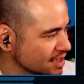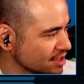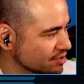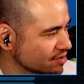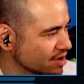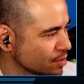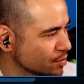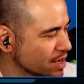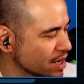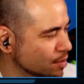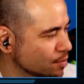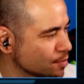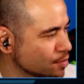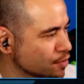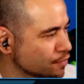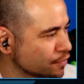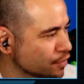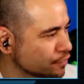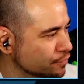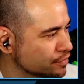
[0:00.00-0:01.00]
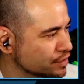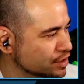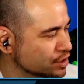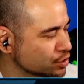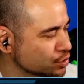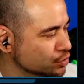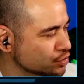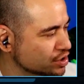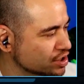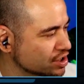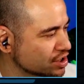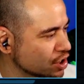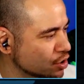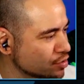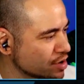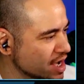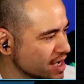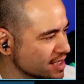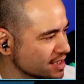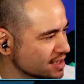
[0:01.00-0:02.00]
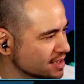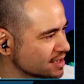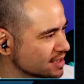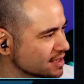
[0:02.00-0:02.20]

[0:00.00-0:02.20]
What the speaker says: Right, we'll now move over to Skull Knight.